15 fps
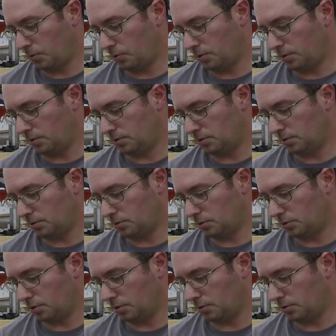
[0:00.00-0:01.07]
going to, it's
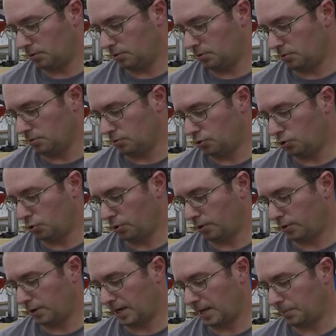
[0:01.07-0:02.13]
turned to
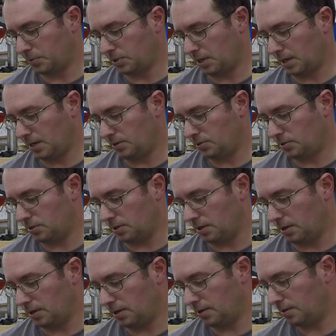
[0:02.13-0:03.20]
200 amps
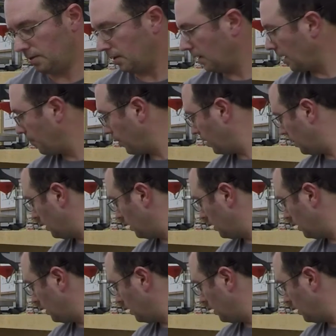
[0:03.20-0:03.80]
AC. I got my